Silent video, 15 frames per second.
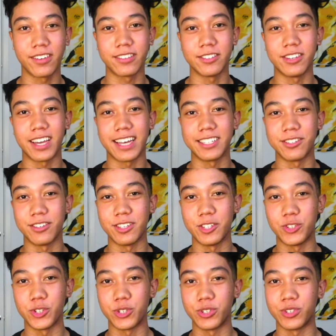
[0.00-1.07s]
You guys know the
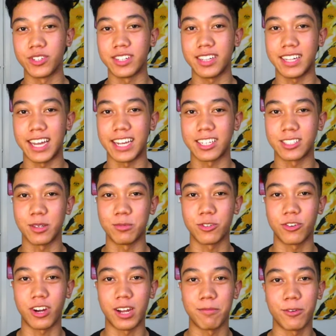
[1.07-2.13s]
drill, like,
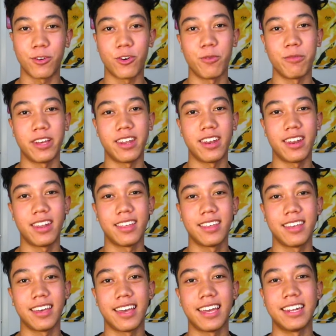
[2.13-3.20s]
subscribe, comment,
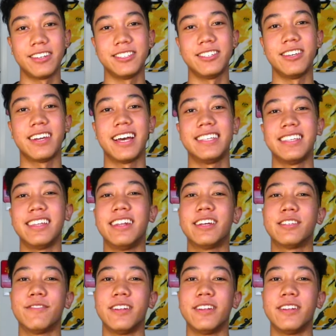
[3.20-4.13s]
and I'll see you guys in the next